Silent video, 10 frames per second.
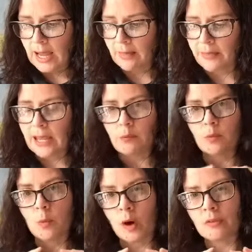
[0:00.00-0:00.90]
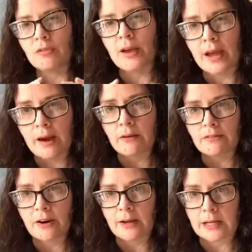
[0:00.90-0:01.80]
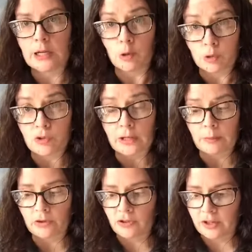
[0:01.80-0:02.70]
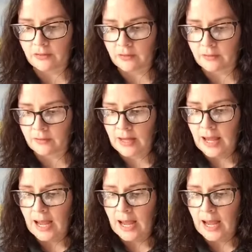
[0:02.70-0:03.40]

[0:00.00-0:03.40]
And they would work very, very closely with Jesus